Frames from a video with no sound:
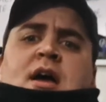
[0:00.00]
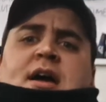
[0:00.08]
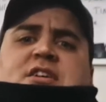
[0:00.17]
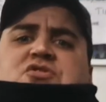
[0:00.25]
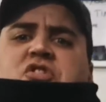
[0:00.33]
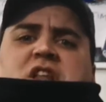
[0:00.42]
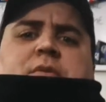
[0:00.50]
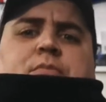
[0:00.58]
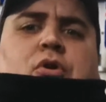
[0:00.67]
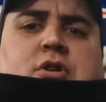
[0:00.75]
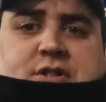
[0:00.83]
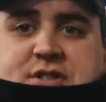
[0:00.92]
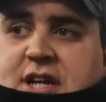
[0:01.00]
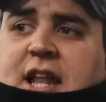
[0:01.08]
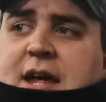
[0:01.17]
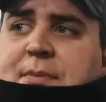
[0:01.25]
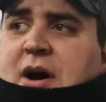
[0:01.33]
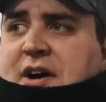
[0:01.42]
it's really important to
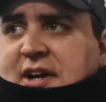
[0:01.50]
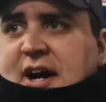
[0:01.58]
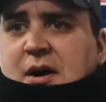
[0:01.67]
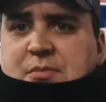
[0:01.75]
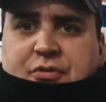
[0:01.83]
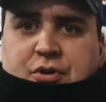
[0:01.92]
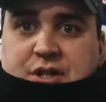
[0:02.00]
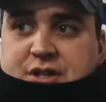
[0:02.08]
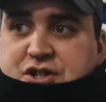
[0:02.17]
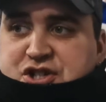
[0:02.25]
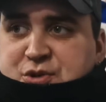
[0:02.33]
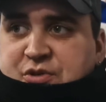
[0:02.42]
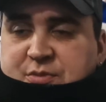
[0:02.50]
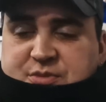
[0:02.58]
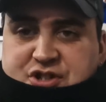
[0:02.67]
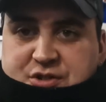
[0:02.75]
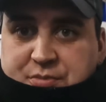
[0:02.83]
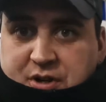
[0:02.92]
clay bar a car before you touch it with a
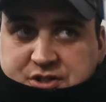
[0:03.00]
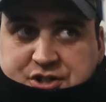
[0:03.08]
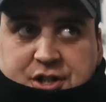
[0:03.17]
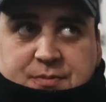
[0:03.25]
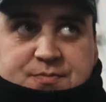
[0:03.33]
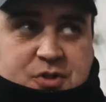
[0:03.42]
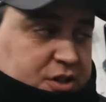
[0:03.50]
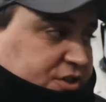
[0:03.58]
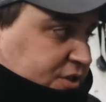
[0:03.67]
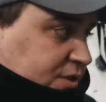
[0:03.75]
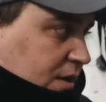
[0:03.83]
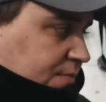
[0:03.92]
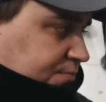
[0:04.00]
machine polisher. Because